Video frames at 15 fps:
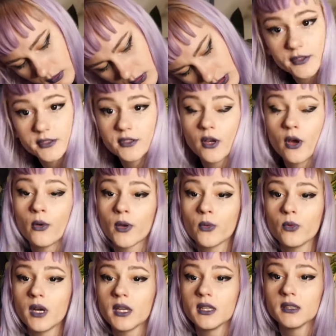So I
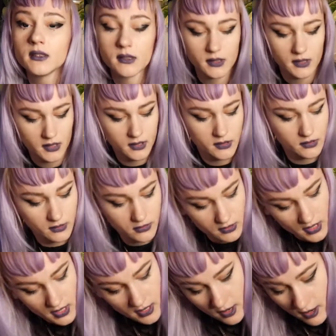wanted it to
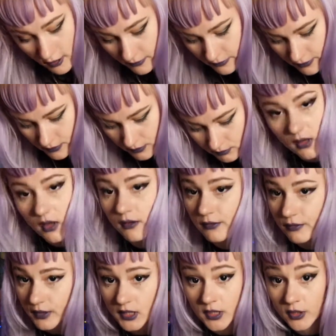have a
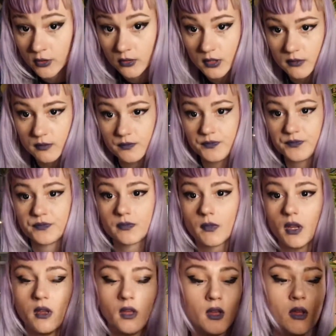free node
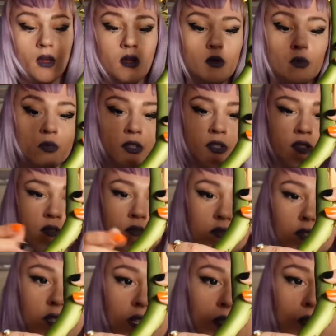where the roots can